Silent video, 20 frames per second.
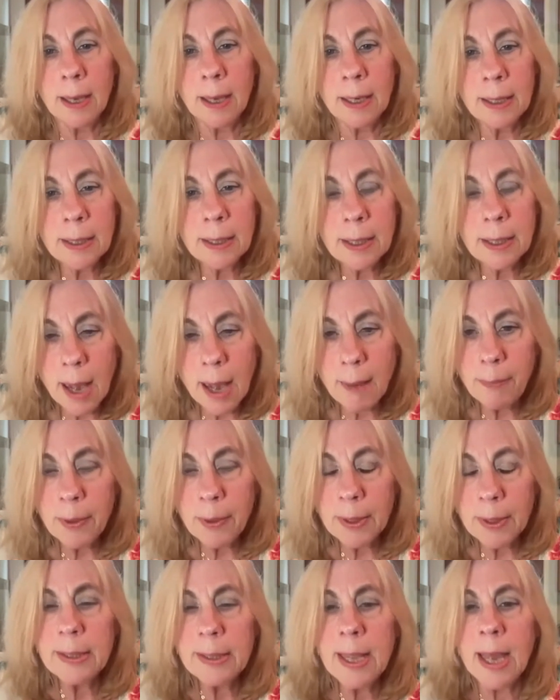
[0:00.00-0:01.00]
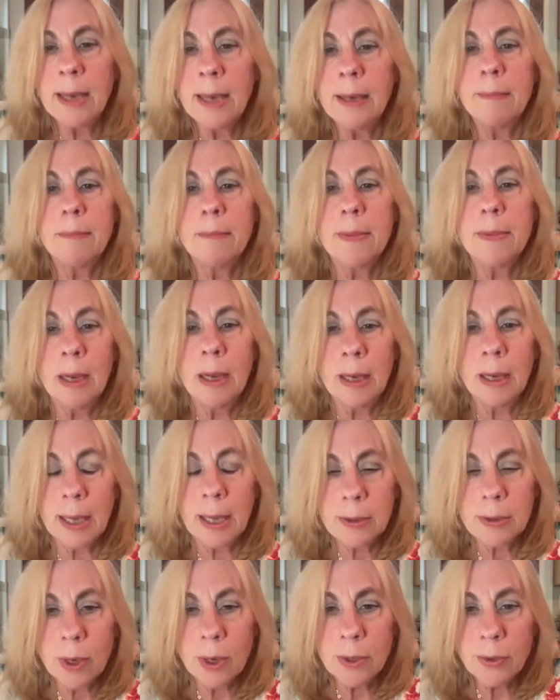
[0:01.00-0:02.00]
uncoupling that
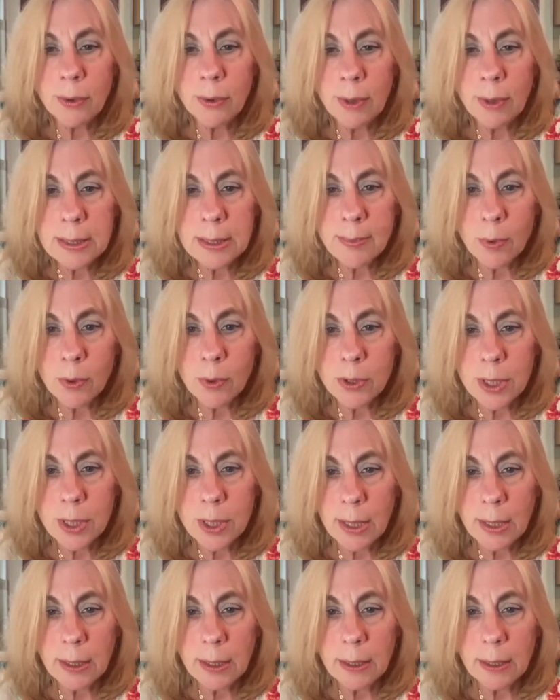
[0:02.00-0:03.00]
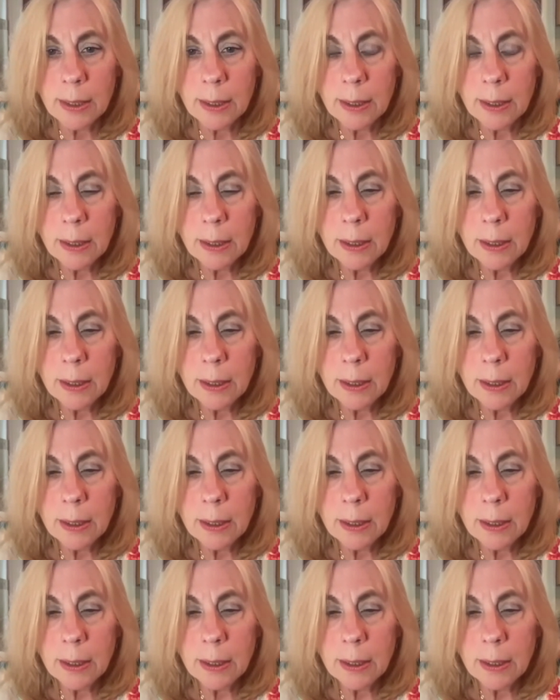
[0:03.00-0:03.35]
electron transport chain.